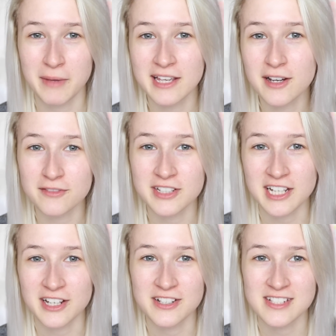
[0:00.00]
makeup
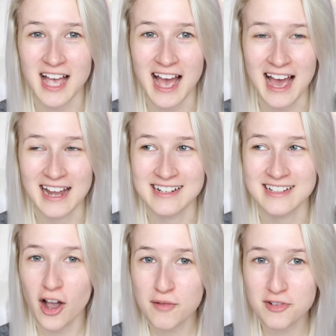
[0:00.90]
videos and
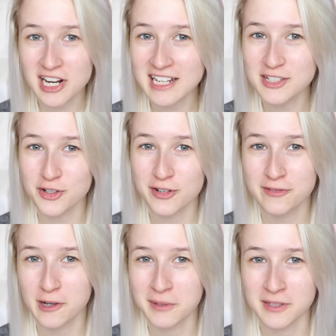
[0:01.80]
I'm really enjoying
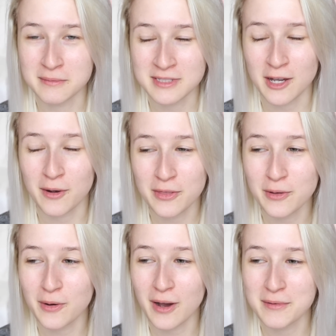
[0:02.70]
filming them, so I
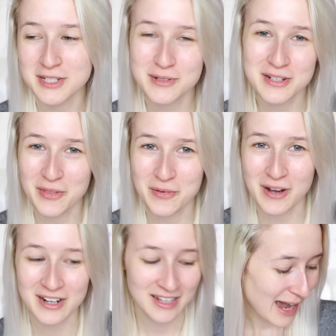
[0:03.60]
thought I would do another
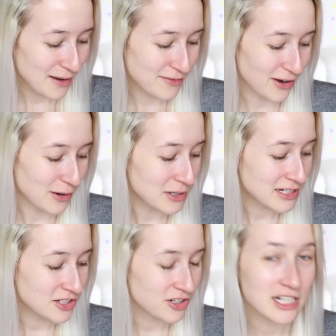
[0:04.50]
one. However, I wanted
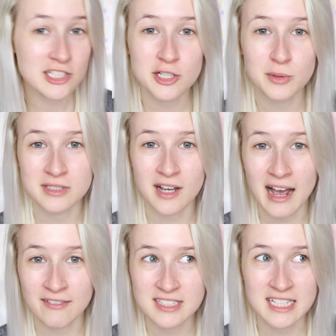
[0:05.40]
to try and do one that I
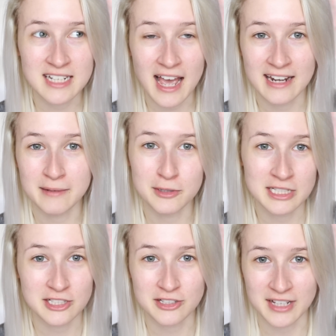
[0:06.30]
haven't seen
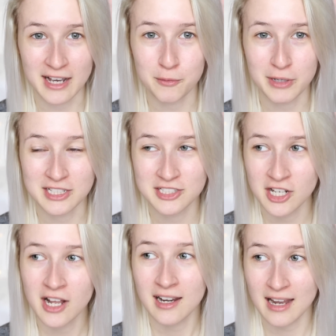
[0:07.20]
anybody do yet, which,
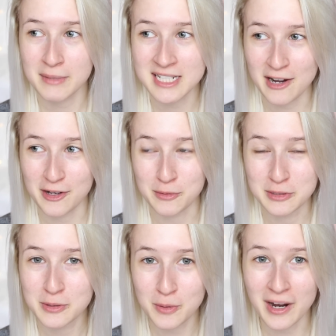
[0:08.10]
let me tell you,
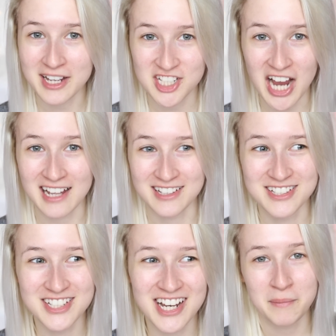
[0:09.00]
was quite a
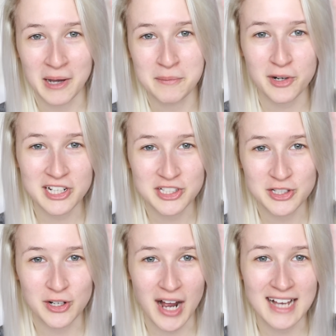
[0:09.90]
challenge. But I'm pretty
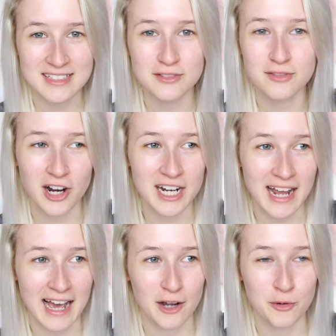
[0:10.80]
sure, as of right
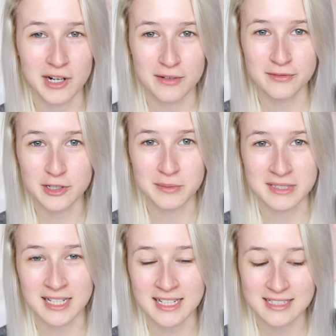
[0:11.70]
now, when I'm
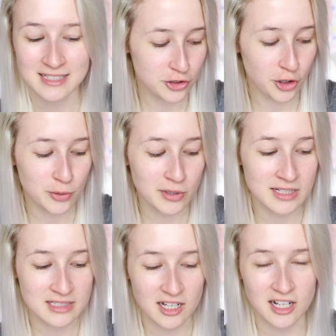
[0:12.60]
filming this, no one
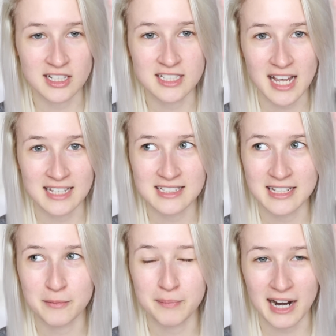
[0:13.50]
has done a
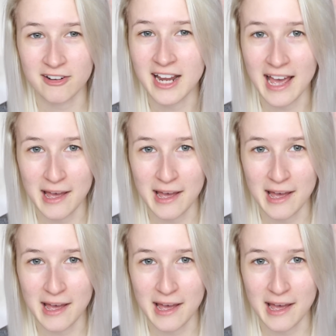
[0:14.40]
testing Barry